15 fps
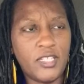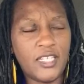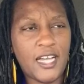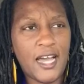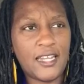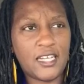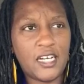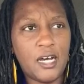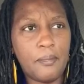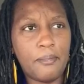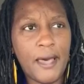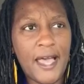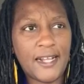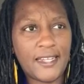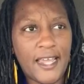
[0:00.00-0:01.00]
kind of come
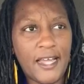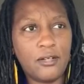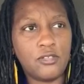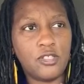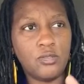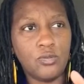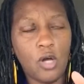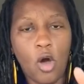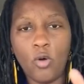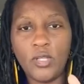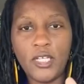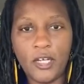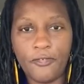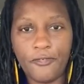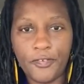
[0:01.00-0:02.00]
back down to
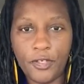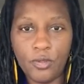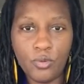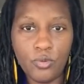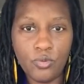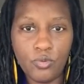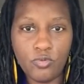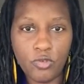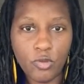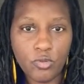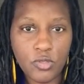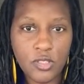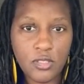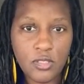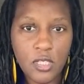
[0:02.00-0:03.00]
only a few
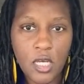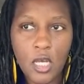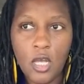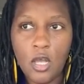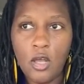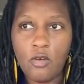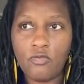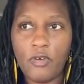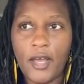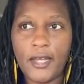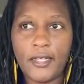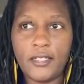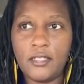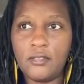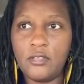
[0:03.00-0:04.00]
roots,
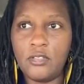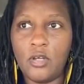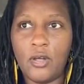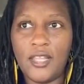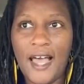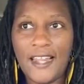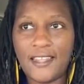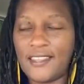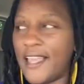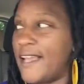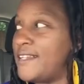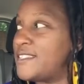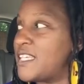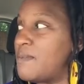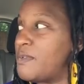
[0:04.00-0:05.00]
right? A lot of
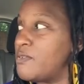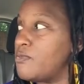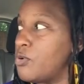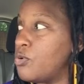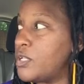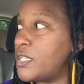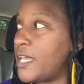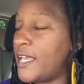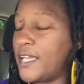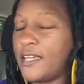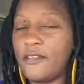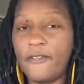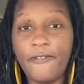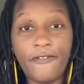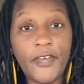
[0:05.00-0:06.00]
things can be rooted
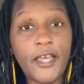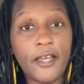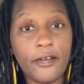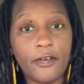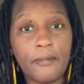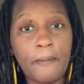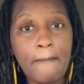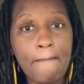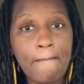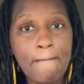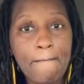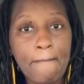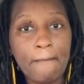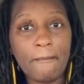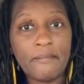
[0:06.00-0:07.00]
in fear.
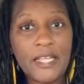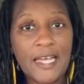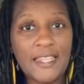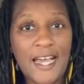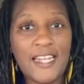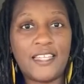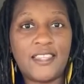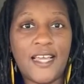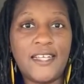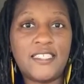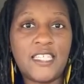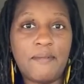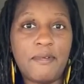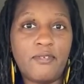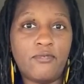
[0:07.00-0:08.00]
A lot of things
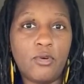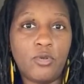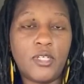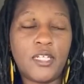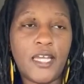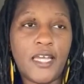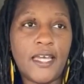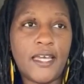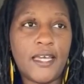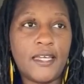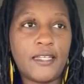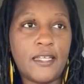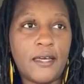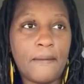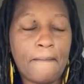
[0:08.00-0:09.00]
can be rooted
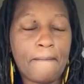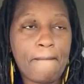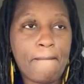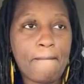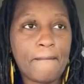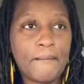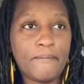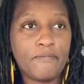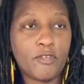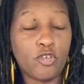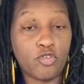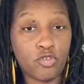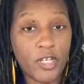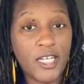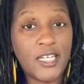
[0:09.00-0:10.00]
in
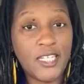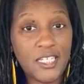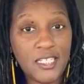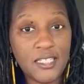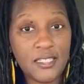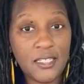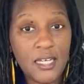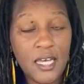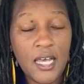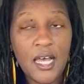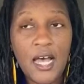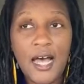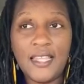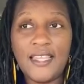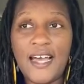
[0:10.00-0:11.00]
greed.
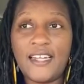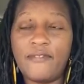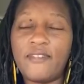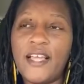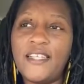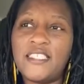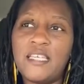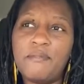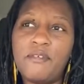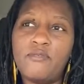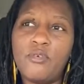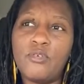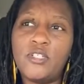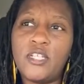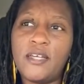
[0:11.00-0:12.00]
A lot of things can be
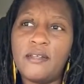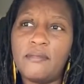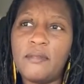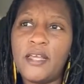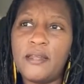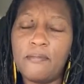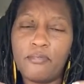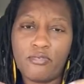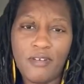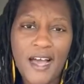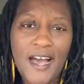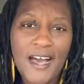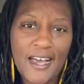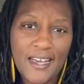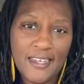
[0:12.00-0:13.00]
rooted in
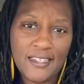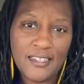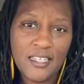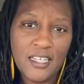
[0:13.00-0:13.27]
pride.